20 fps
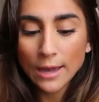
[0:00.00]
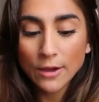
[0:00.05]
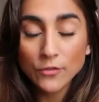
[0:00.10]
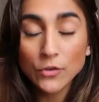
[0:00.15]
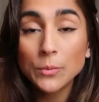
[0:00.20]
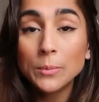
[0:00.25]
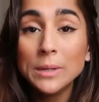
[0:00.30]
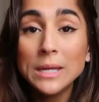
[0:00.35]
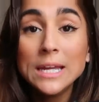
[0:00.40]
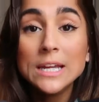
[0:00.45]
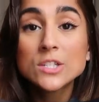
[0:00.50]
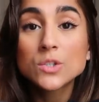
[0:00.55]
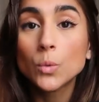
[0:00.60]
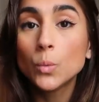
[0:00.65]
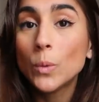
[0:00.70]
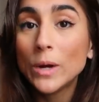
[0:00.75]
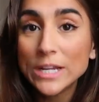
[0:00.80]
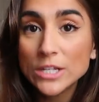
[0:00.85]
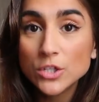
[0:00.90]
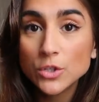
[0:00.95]
For me, it's
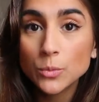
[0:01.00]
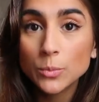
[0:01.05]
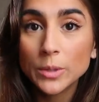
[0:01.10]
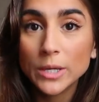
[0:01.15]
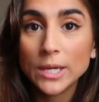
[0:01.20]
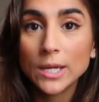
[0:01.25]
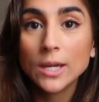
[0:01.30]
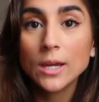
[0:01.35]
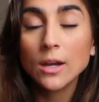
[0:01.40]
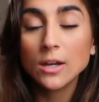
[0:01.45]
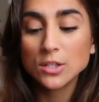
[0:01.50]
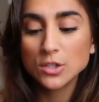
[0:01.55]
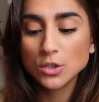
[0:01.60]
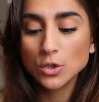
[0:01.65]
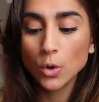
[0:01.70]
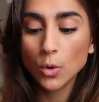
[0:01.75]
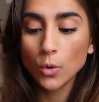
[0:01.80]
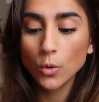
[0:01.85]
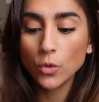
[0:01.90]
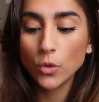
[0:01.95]
way too big.
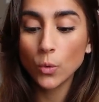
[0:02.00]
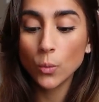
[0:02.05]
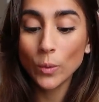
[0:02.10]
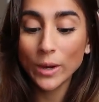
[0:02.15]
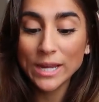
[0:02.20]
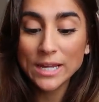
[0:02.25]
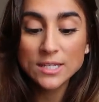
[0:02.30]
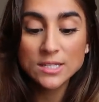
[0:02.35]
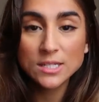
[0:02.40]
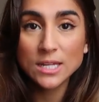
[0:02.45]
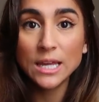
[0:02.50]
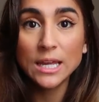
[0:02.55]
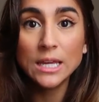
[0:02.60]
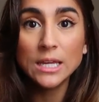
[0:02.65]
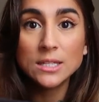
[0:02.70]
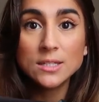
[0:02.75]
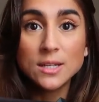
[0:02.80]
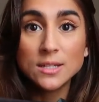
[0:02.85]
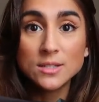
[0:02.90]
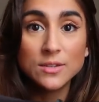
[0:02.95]
So the waist,
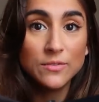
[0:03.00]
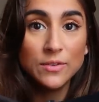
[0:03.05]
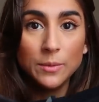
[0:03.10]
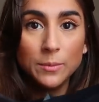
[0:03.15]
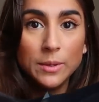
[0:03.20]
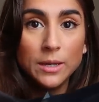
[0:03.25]
it doesn't fit